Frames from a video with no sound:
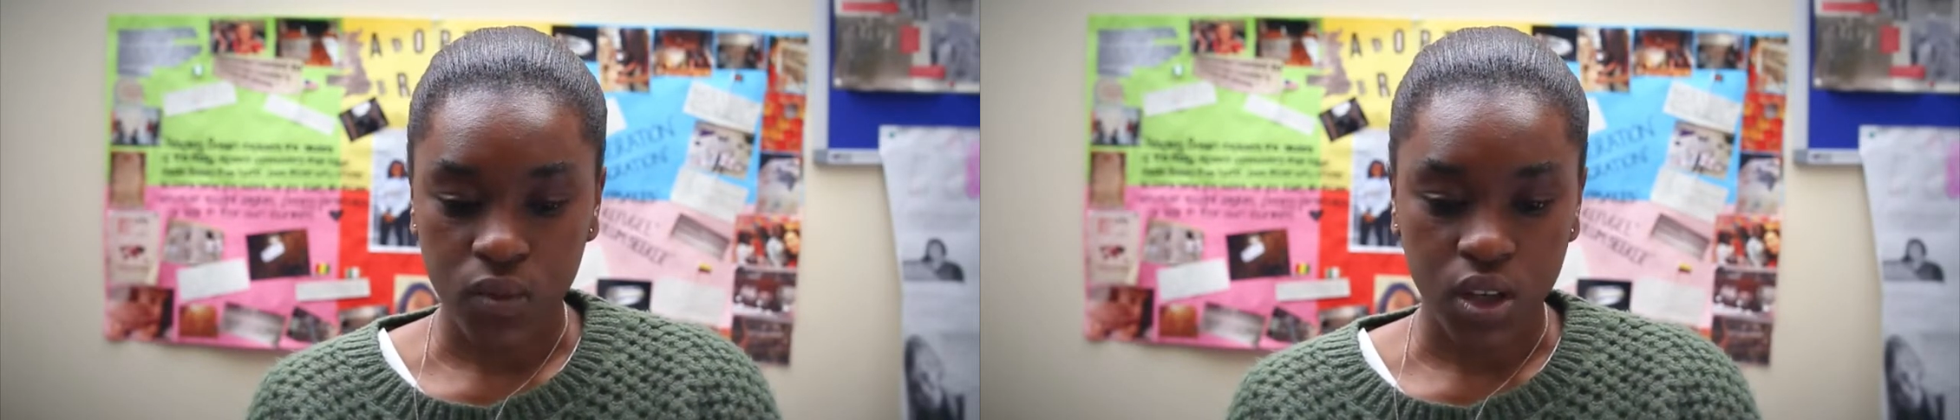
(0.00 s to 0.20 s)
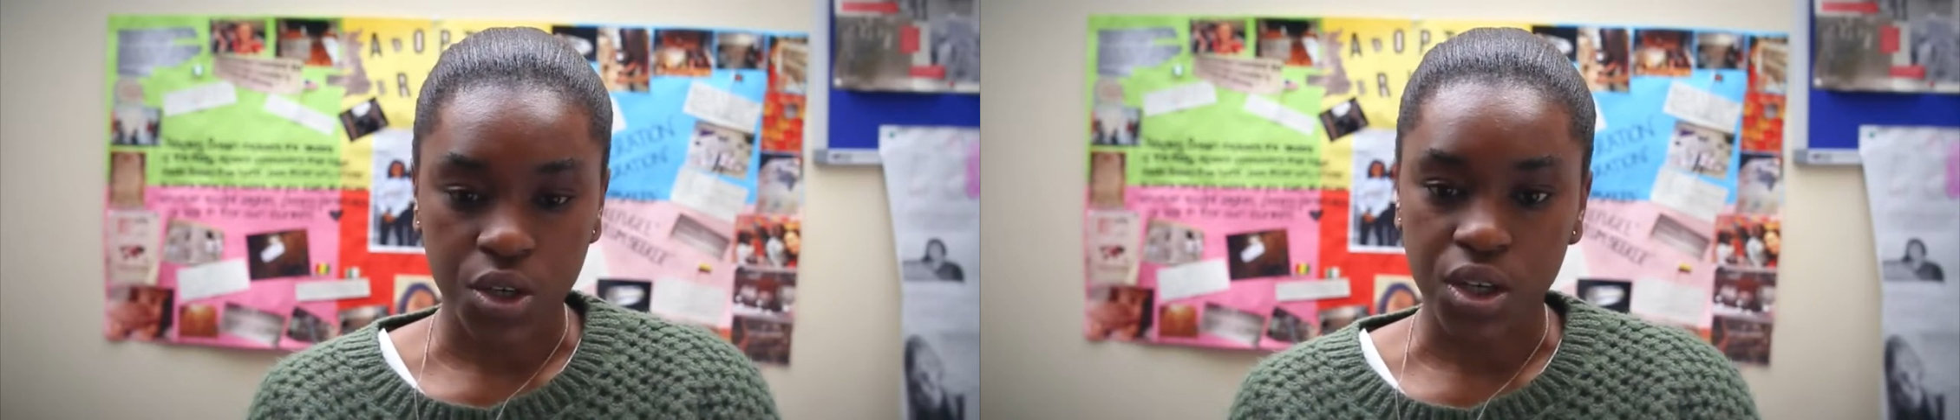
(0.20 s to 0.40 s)

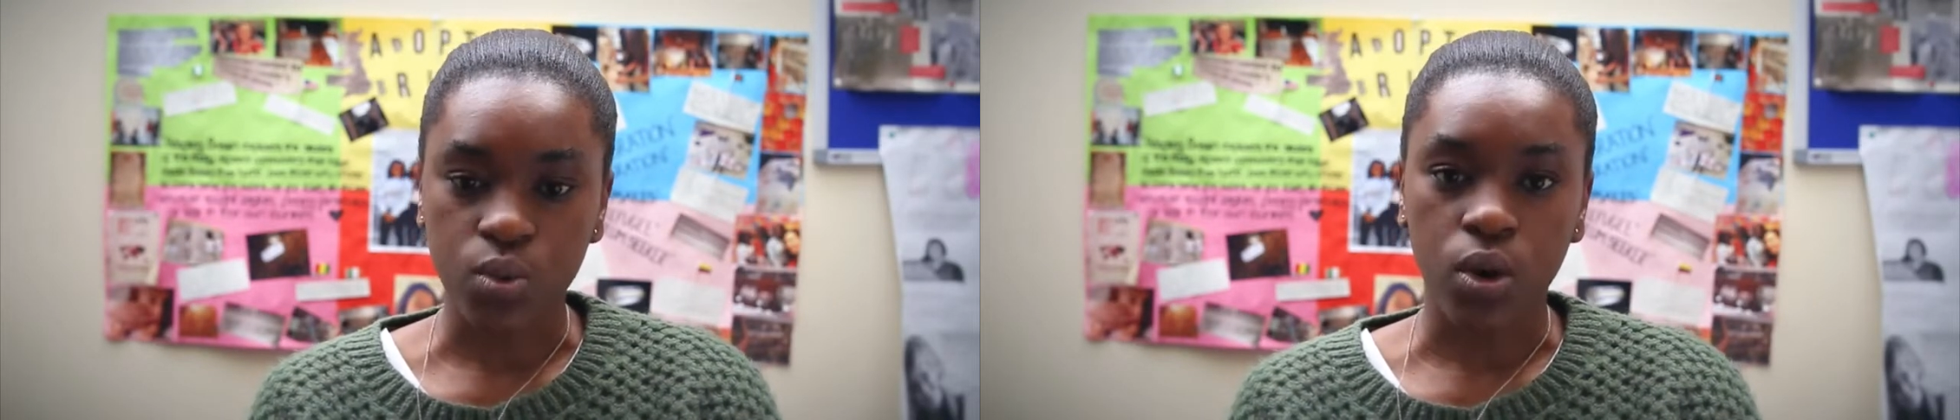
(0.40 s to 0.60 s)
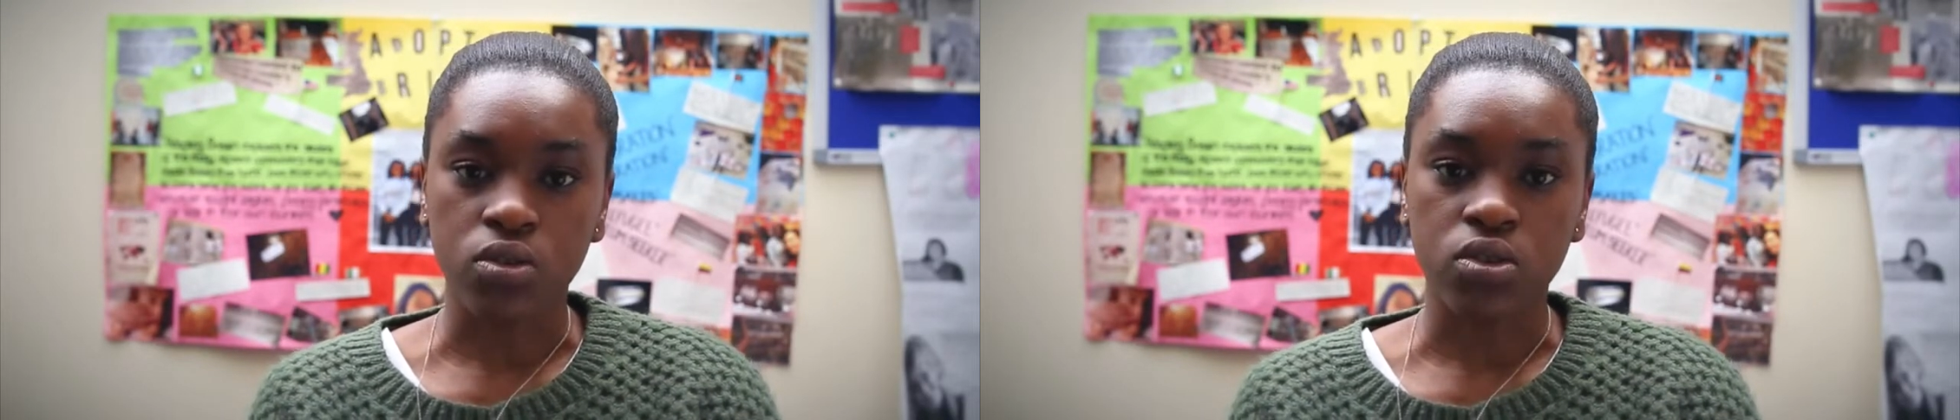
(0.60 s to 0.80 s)
she
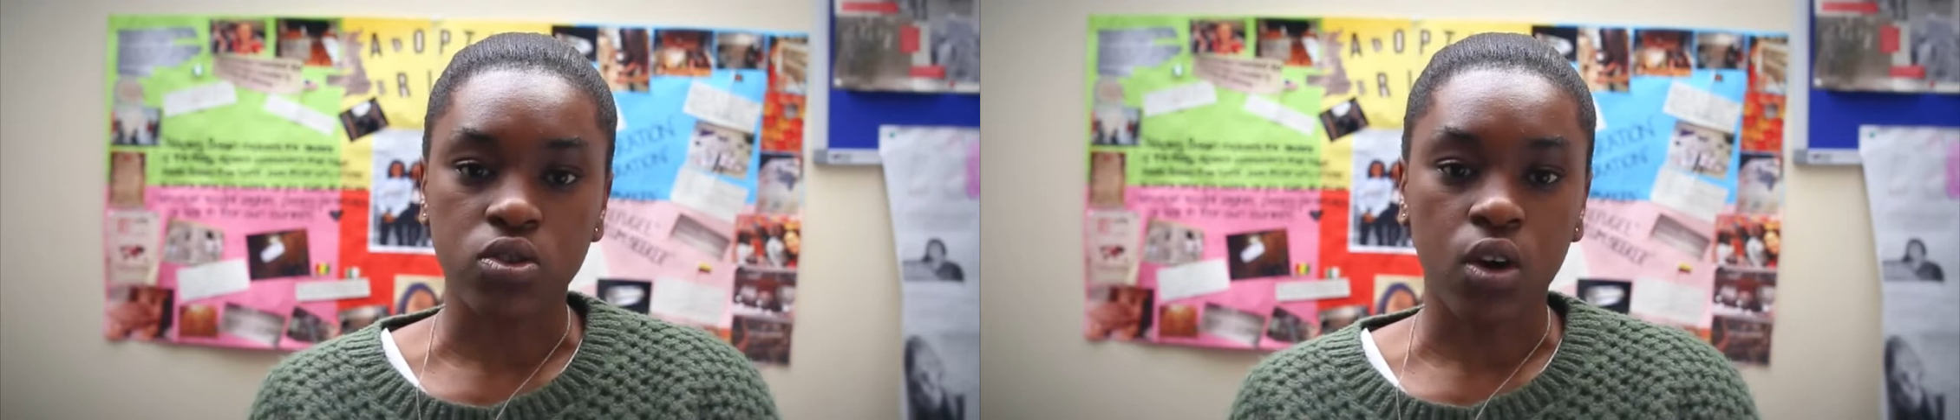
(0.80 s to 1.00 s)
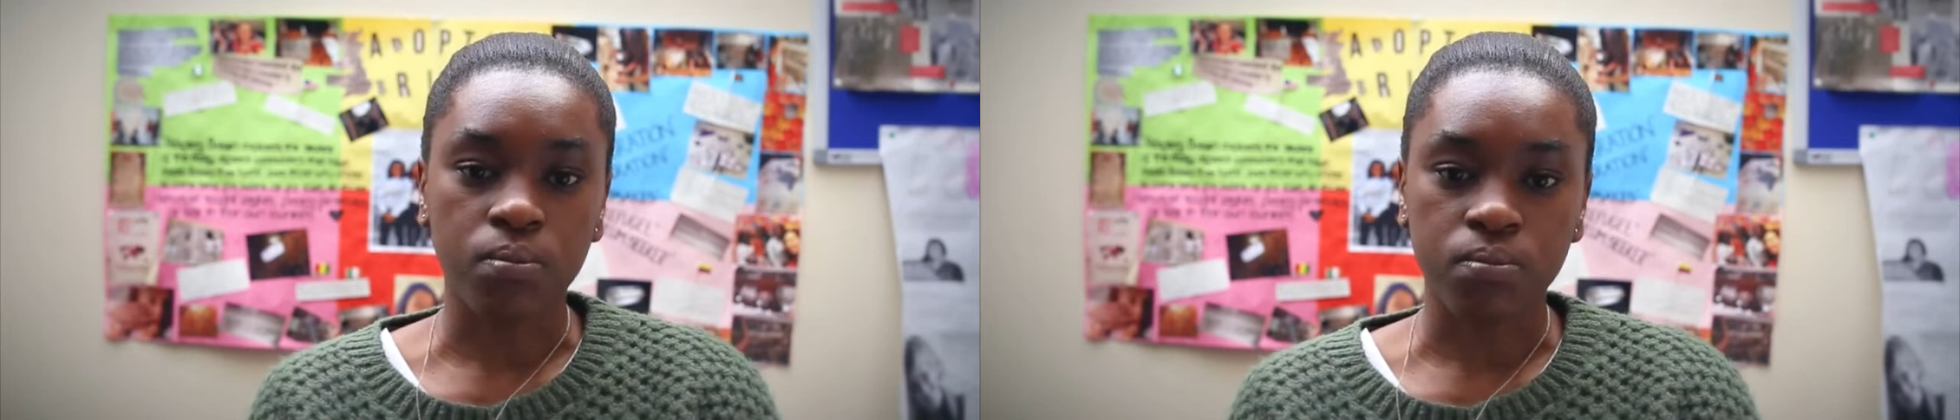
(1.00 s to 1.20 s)
won't
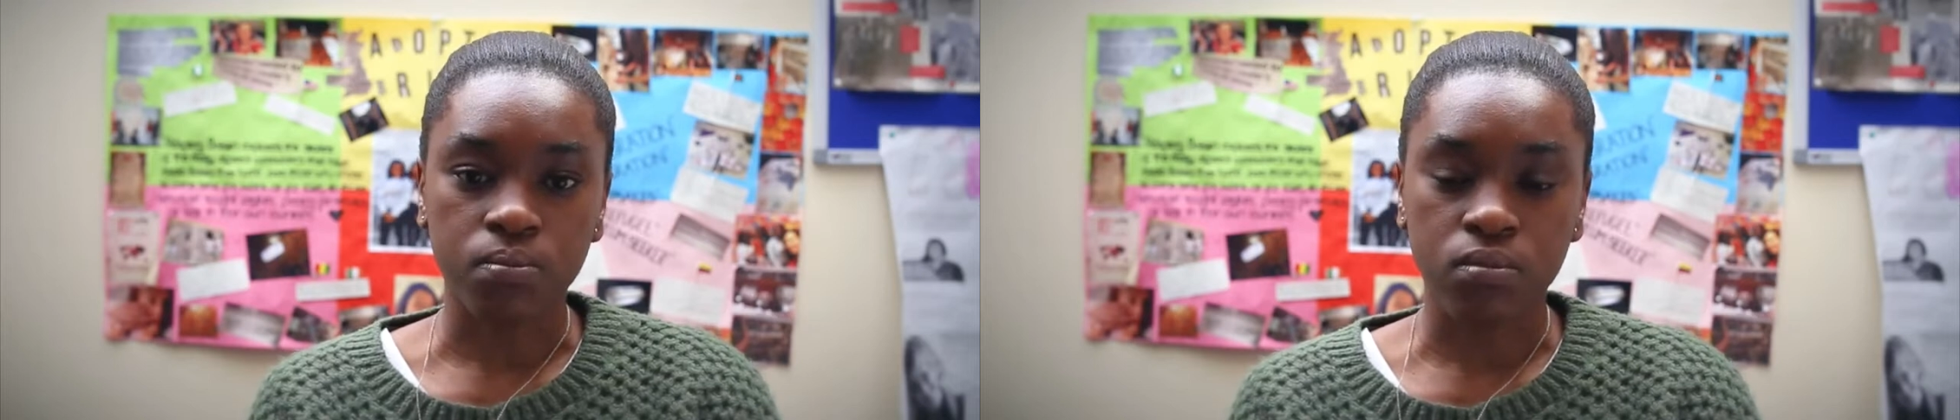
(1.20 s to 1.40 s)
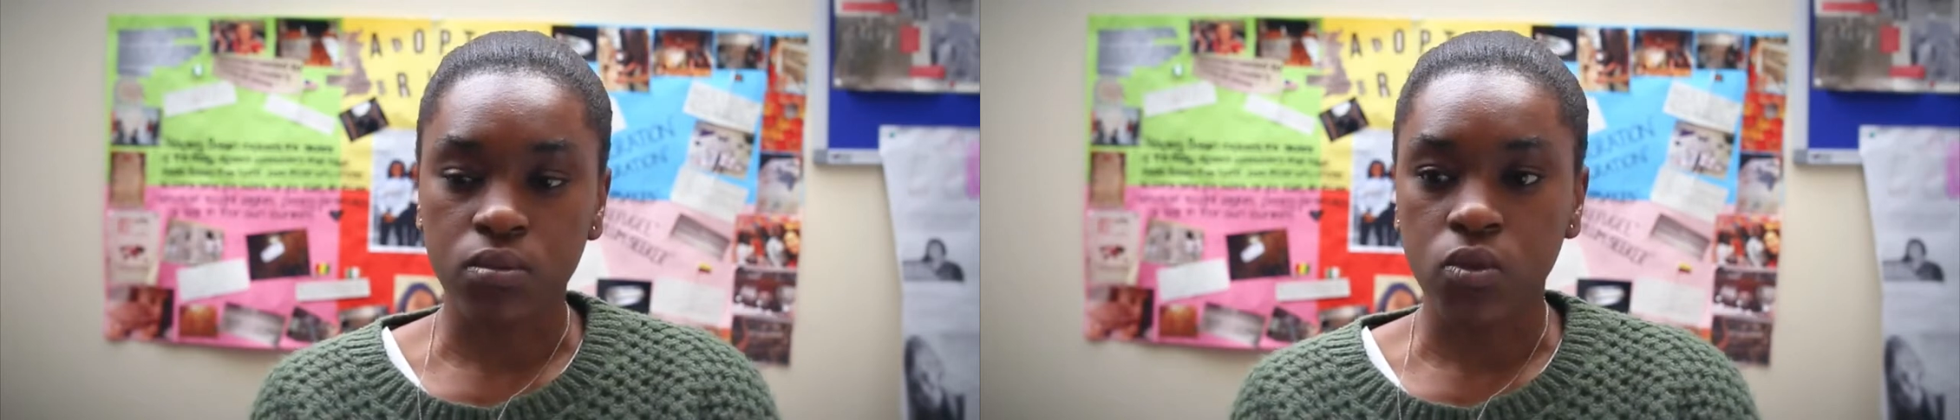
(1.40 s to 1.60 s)
stop
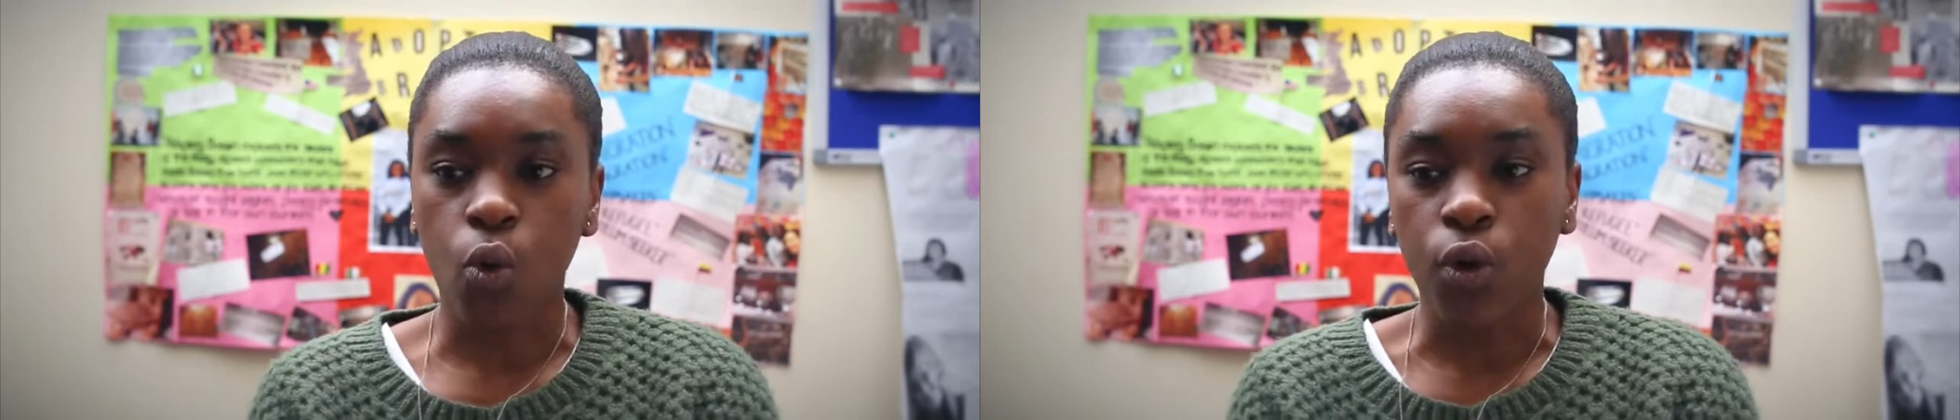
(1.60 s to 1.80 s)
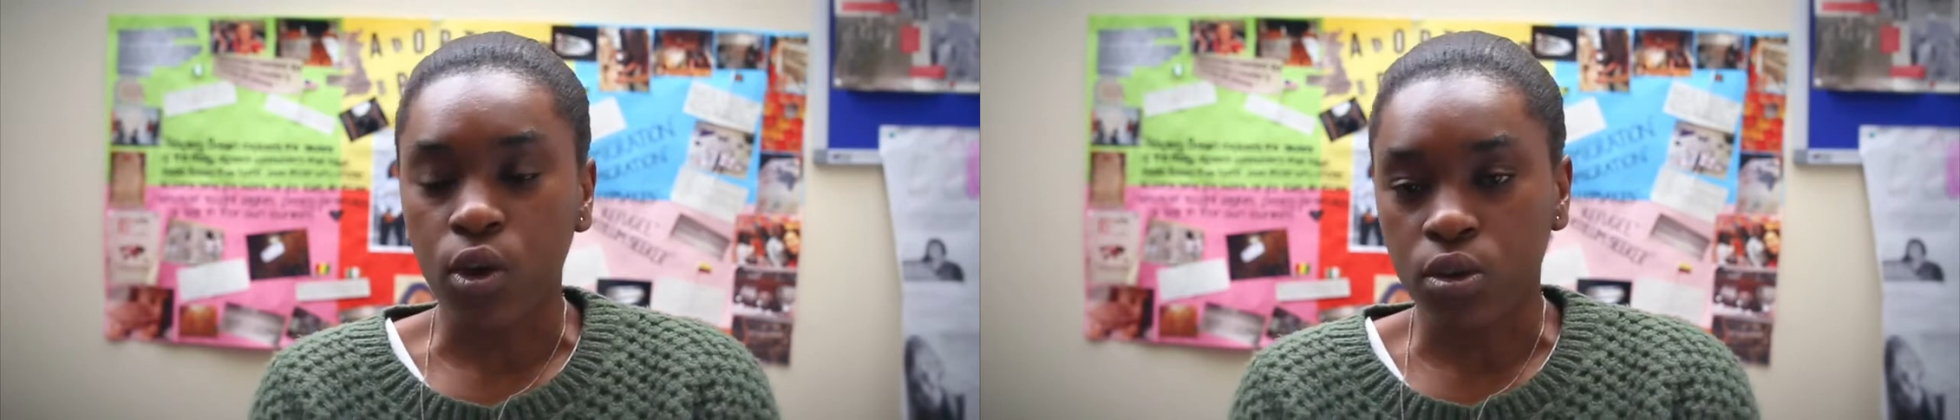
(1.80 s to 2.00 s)

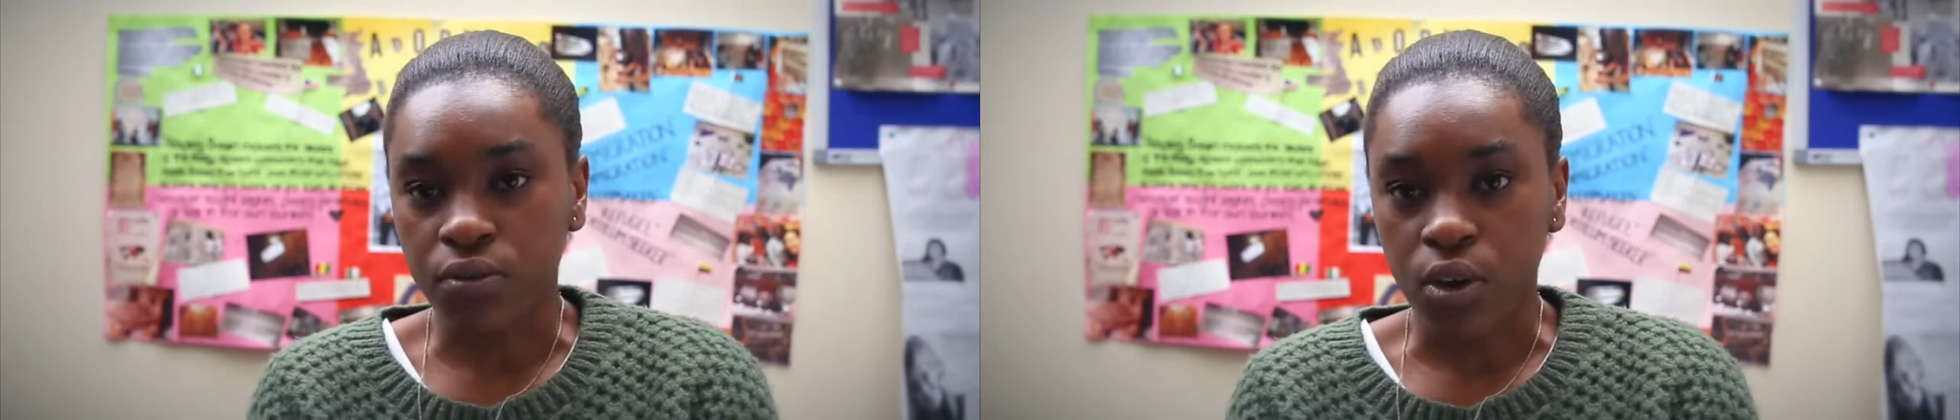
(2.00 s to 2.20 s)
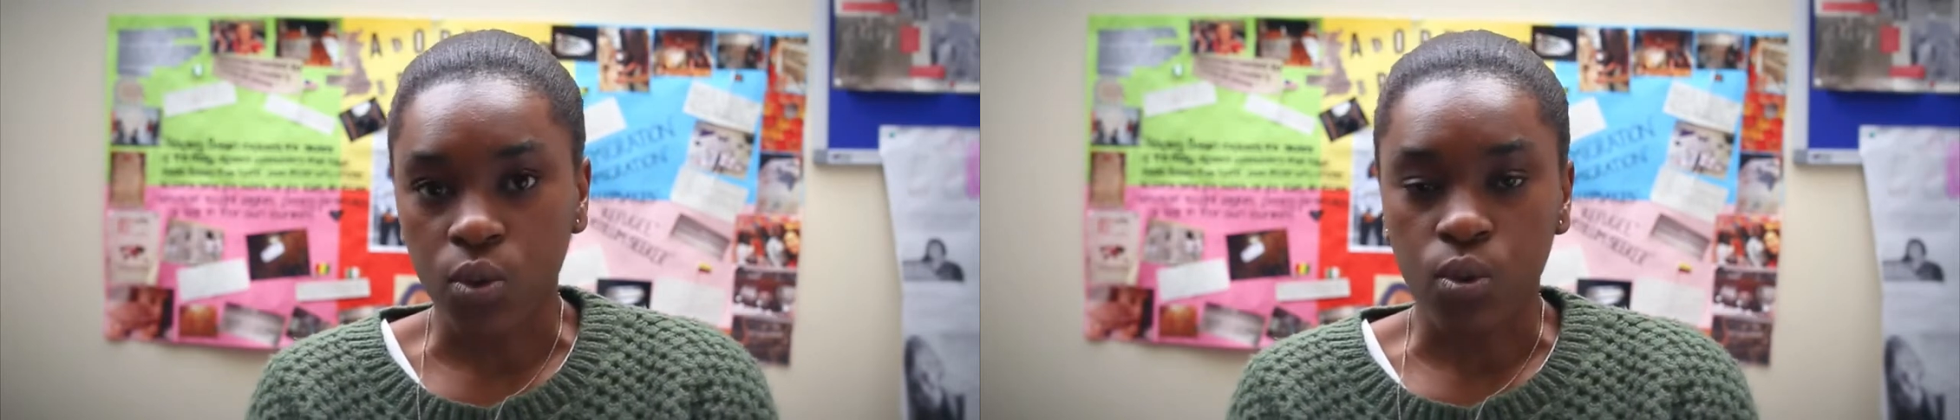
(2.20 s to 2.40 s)
talking on the phone